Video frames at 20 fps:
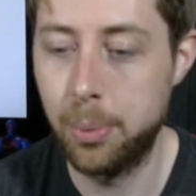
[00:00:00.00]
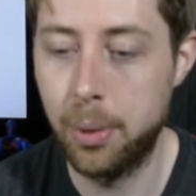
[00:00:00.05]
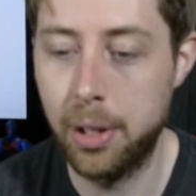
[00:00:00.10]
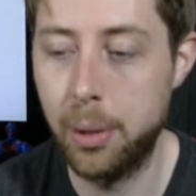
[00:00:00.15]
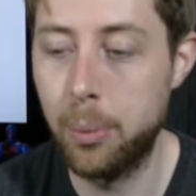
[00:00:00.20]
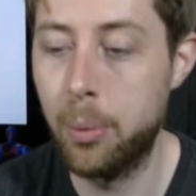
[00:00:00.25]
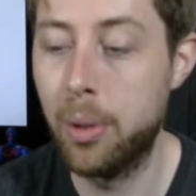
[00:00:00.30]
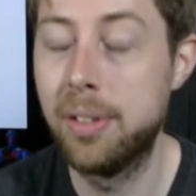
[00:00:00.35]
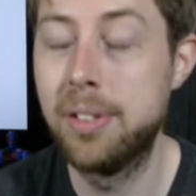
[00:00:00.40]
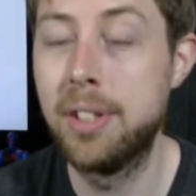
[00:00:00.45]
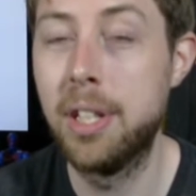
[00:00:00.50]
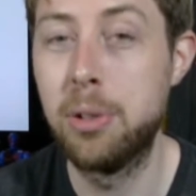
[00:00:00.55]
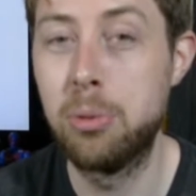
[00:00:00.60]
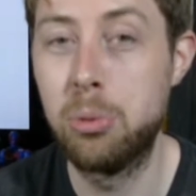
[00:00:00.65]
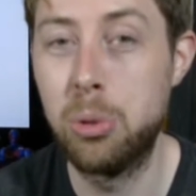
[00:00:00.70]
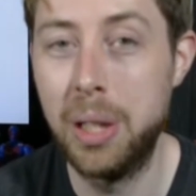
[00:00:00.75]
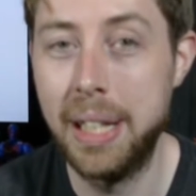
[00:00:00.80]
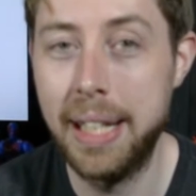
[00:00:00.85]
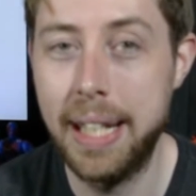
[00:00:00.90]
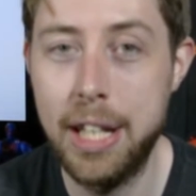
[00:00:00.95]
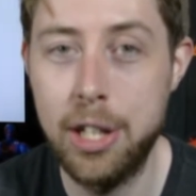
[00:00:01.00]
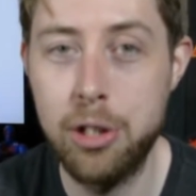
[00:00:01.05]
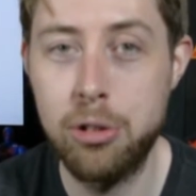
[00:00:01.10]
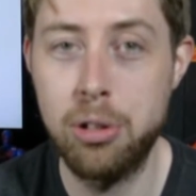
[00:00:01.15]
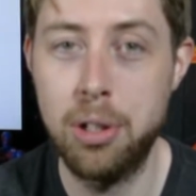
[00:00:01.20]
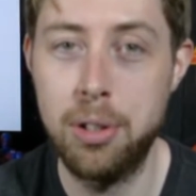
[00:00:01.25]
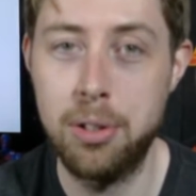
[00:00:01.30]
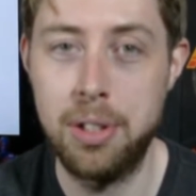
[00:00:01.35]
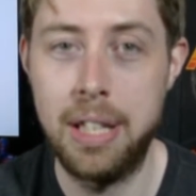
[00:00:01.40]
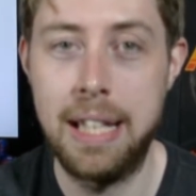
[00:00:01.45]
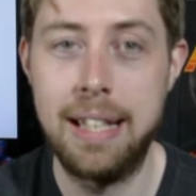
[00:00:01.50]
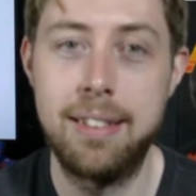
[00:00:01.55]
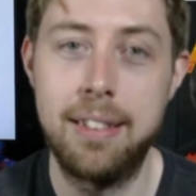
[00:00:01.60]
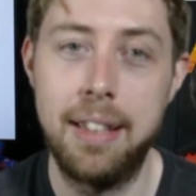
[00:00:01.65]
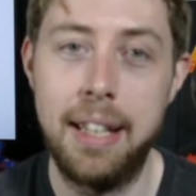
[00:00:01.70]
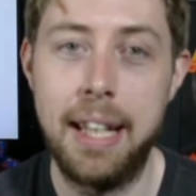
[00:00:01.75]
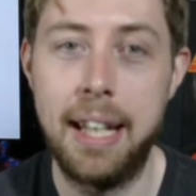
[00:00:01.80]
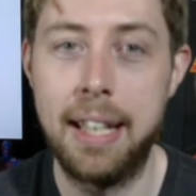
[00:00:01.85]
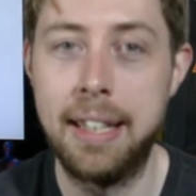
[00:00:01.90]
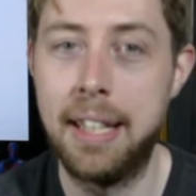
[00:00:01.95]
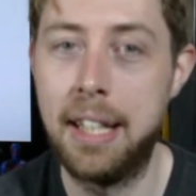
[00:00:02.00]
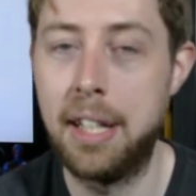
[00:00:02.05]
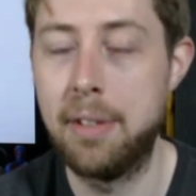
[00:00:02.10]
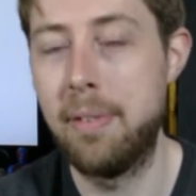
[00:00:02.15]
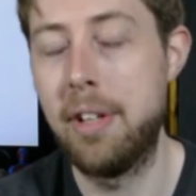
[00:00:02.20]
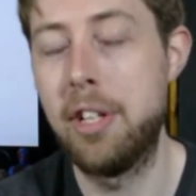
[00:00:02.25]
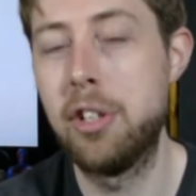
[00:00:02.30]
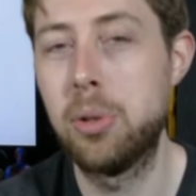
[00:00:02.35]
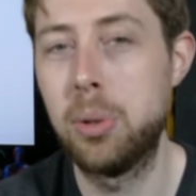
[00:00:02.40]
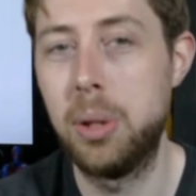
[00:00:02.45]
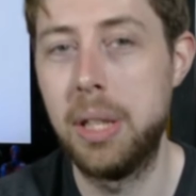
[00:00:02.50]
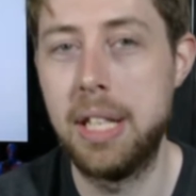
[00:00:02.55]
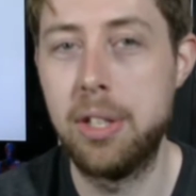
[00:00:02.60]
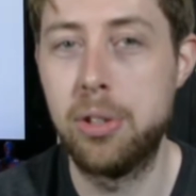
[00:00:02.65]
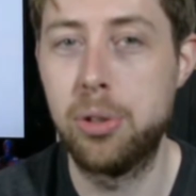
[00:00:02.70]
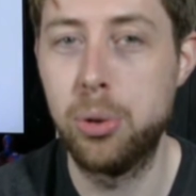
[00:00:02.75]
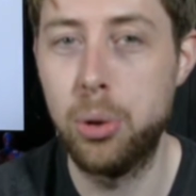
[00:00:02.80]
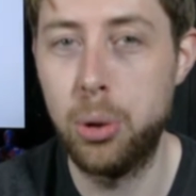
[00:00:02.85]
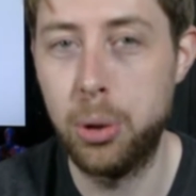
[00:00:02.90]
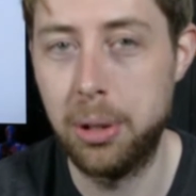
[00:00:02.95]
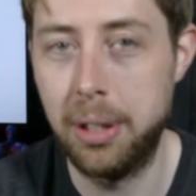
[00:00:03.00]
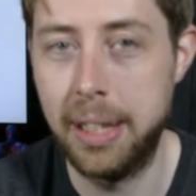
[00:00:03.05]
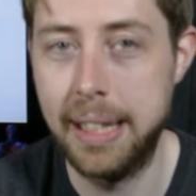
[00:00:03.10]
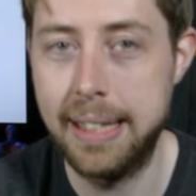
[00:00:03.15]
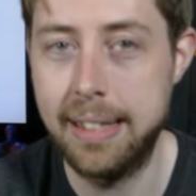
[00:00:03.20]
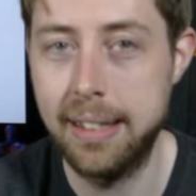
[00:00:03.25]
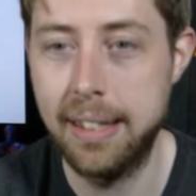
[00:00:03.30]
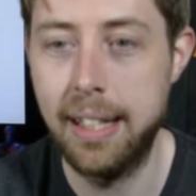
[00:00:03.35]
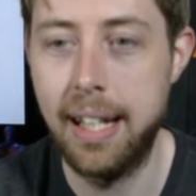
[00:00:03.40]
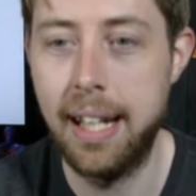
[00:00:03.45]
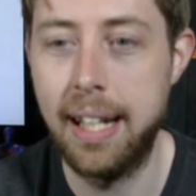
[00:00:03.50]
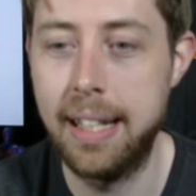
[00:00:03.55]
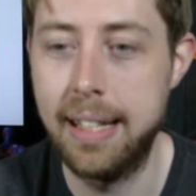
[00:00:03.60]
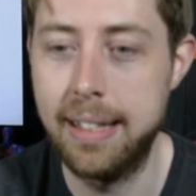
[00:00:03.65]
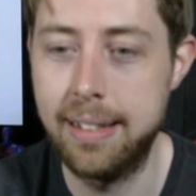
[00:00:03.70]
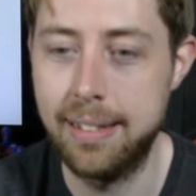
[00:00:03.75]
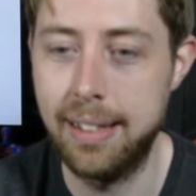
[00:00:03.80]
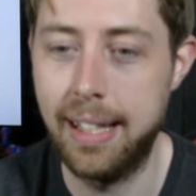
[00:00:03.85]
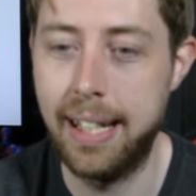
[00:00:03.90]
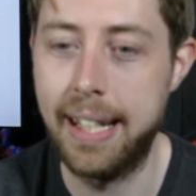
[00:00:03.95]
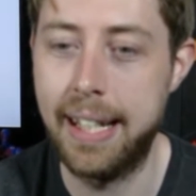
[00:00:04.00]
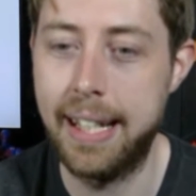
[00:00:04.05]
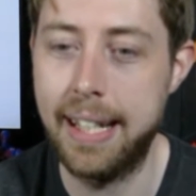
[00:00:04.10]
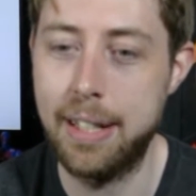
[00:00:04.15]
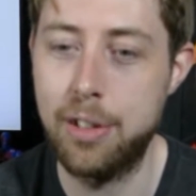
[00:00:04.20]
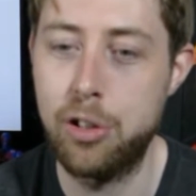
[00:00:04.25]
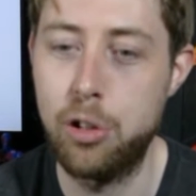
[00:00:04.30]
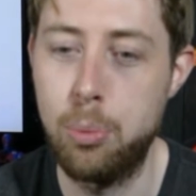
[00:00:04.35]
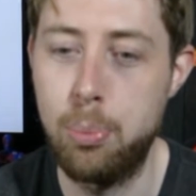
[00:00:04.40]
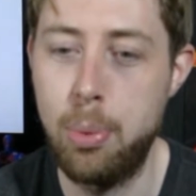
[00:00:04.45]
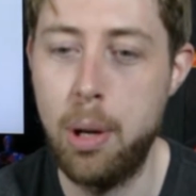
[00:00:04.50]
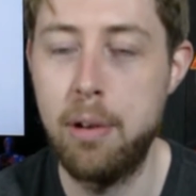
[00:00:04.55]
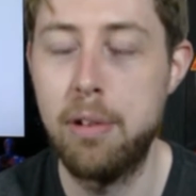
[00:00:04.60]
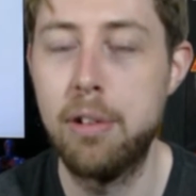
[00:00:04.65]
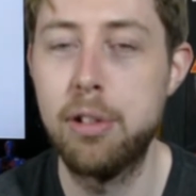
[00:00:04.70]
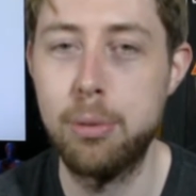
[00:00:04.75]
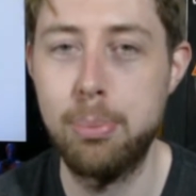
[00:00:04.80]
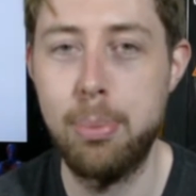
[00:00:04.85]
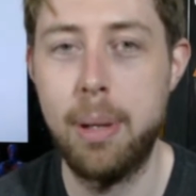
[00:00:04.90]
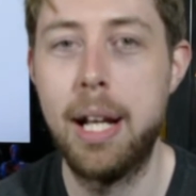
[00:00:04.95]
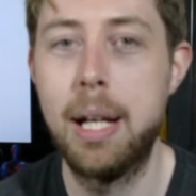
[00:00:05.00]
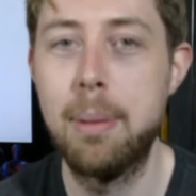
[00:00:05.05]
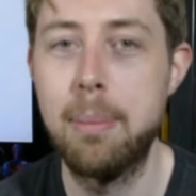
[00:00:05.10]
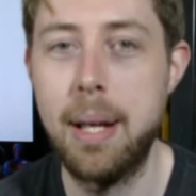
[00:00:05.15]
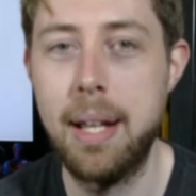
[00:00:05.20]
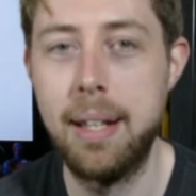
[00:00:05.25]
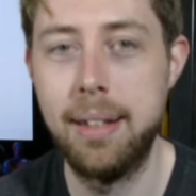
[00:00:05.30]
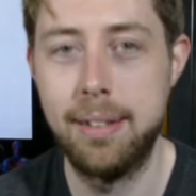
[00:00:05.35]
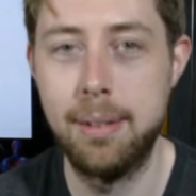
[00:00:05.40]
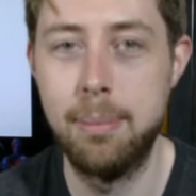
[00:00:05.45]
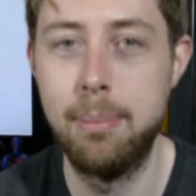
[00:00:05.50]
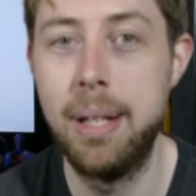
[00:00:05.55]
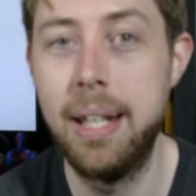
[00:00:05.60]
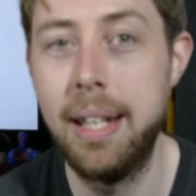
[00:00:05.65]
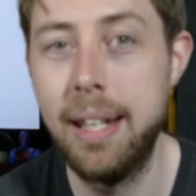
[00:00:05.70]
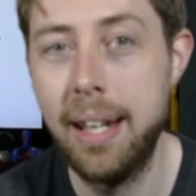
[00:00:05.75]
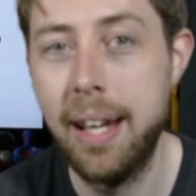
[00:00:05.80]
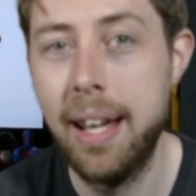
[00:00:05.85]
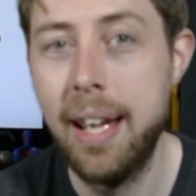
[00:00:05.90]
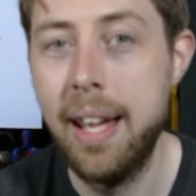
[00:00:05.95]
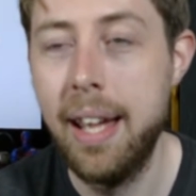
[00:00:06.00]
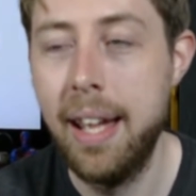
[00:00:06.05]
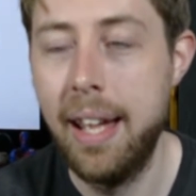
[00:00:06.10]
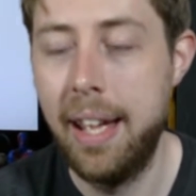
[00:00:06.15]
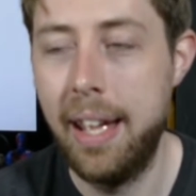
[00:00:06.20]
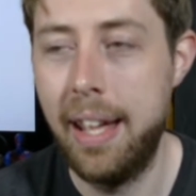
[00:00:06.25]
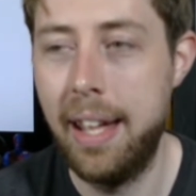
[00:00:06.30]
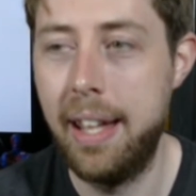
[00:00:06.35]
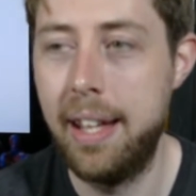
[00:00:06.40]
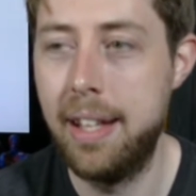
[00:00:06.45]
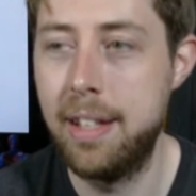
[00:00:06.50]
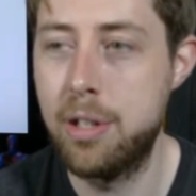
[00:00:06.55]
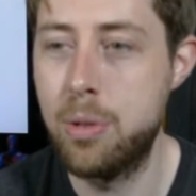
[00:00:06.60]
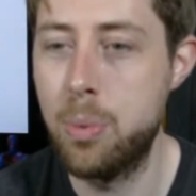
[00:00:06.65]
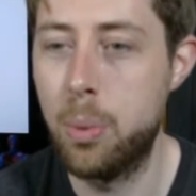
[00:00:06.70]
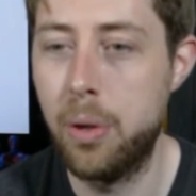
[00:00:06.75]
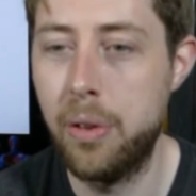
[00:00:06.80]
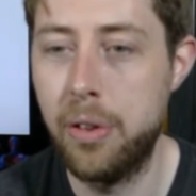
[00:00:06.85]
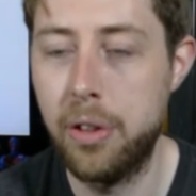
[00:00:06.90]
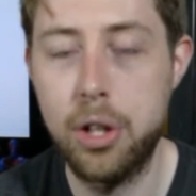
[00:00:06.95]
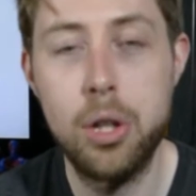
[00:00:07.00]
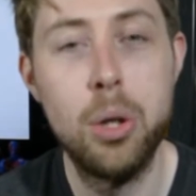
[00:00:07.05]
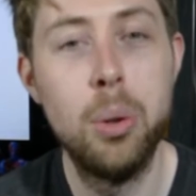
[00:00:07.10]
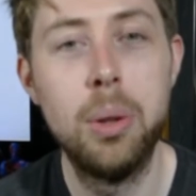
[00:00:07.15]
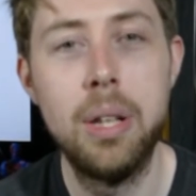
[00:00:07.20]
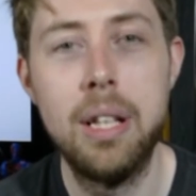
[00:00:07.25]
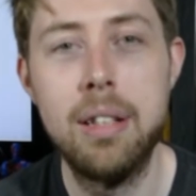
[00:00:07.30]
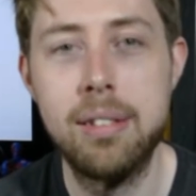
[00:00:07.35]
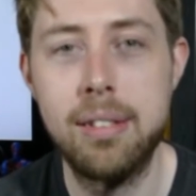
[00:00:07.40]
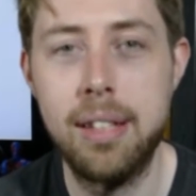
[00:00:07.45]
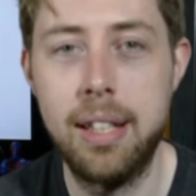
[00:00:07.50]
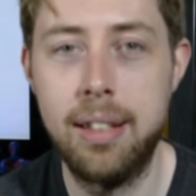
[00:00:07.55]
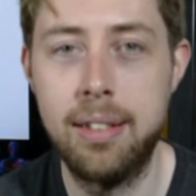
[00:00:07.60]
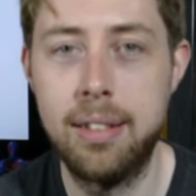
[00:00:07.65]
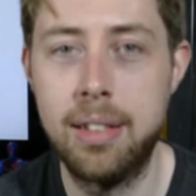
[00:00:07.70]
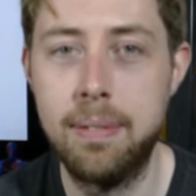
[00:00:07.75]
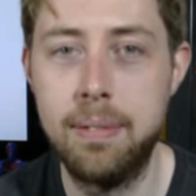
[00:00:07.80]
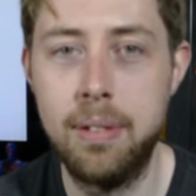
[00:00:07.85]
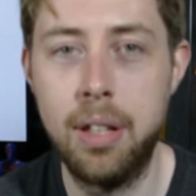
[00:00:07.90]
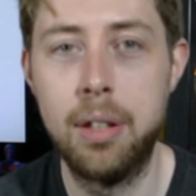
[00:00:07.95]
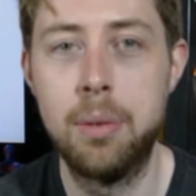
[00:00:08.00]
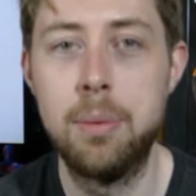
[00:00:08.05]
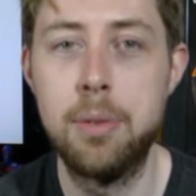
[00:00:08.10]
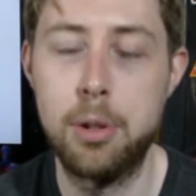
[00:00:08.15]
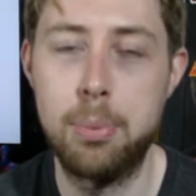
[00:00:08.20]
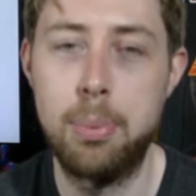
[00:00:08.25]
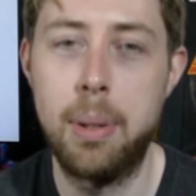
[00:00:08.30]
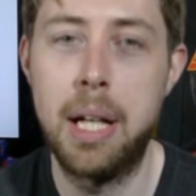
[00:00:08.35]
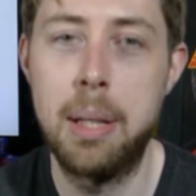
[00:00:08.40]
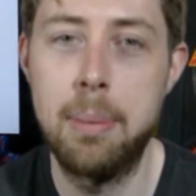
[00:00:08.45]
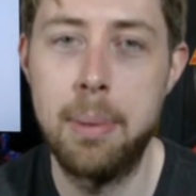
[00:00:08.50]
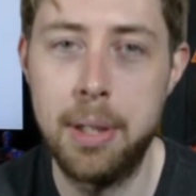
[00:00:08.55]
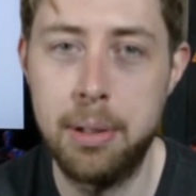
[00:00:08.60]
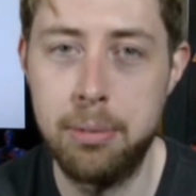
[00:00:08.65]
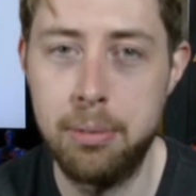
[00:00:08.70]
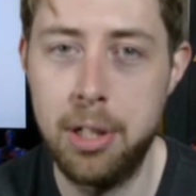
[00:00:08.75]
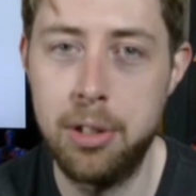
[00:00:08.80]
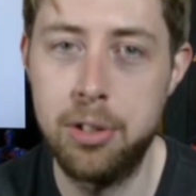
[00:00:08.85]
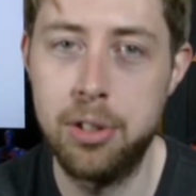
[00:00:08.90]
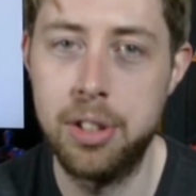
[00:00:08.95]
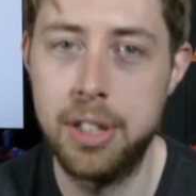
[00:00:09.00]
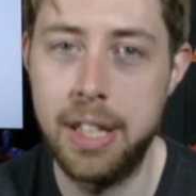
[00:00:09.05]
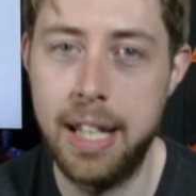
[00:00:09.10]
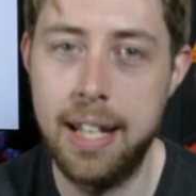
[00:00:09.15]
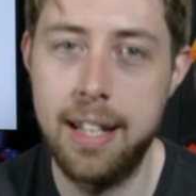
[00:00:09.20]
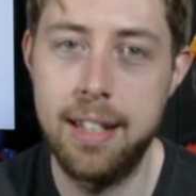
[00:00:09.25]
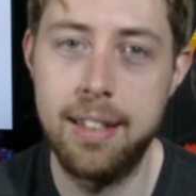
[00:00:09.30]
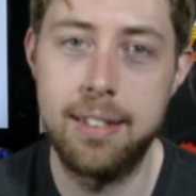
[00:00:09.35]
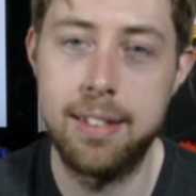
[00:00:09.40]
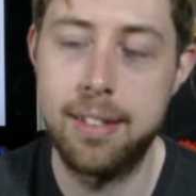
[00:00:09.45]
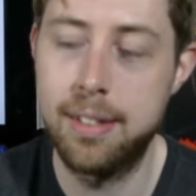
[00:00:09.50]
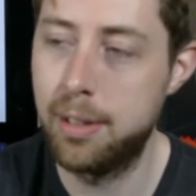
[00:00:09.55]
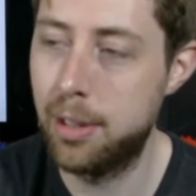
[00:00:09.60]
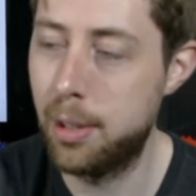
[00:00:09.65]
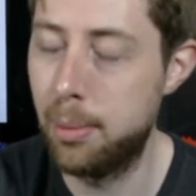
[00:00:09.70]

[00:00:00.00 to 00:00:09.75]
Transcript: One of the ones I was really interested in seeing and then eventually saw it, and it's like Superior Spider-Man to me is one of the coolest things they've done with Spider-Man in recent years.